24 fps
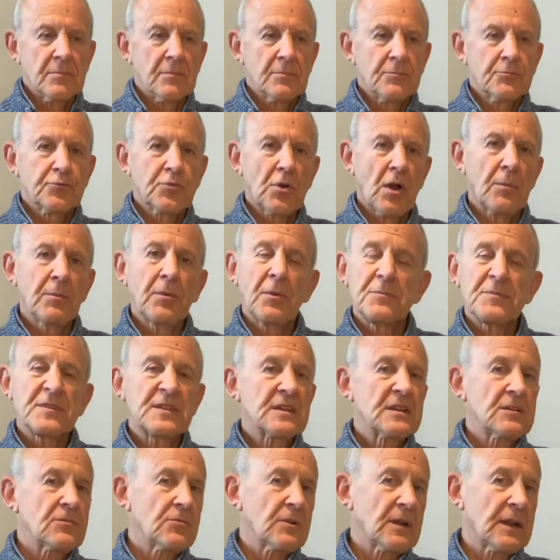problems
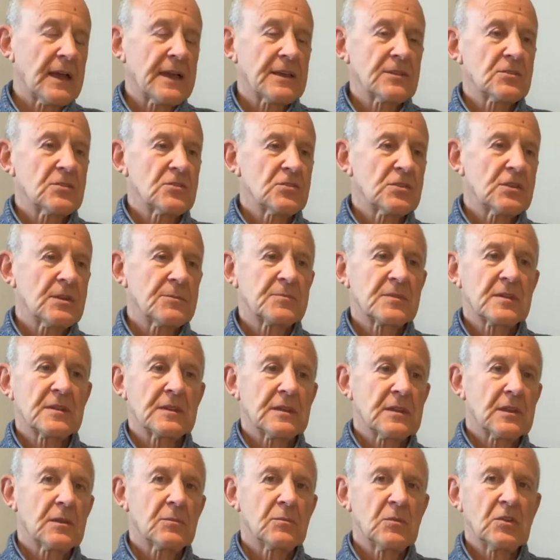in relationships and
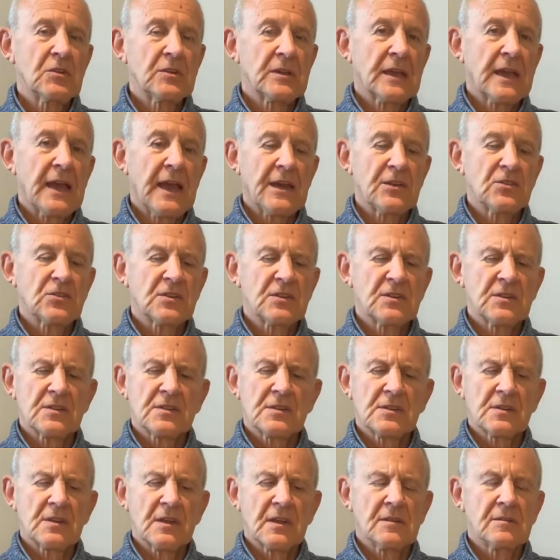in
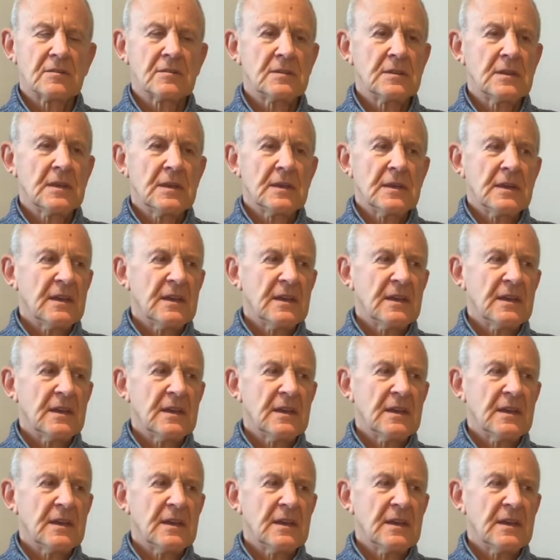communication,